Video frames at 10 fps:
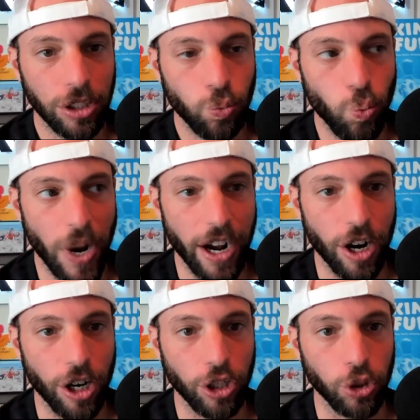
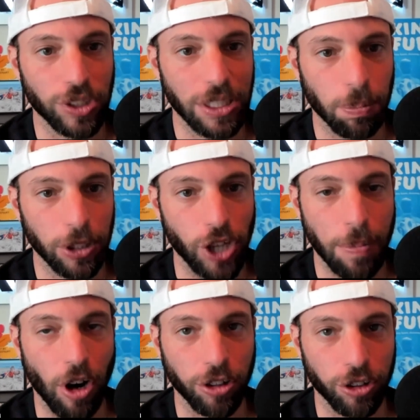where you simply drop
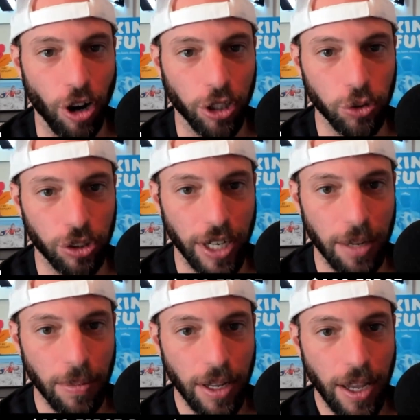your underdog username
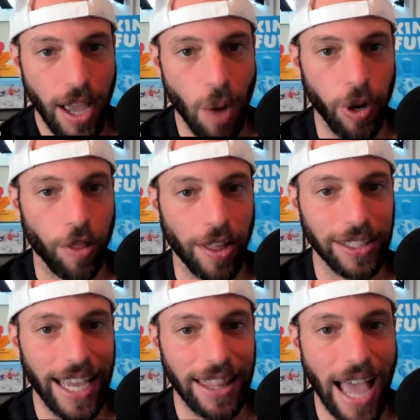and we
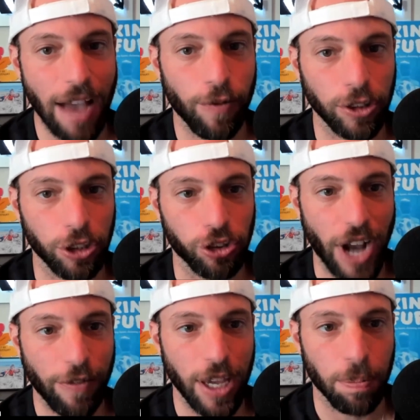authenticate that versus your
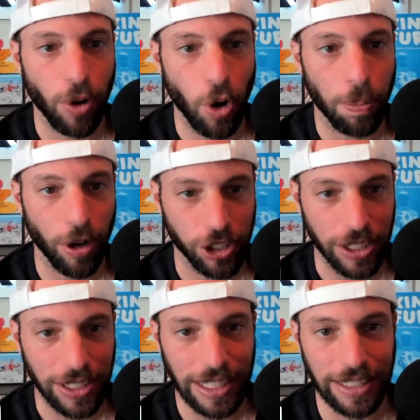Kit Pro
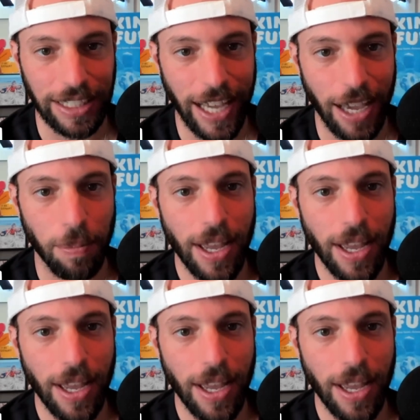purchase. Easy game.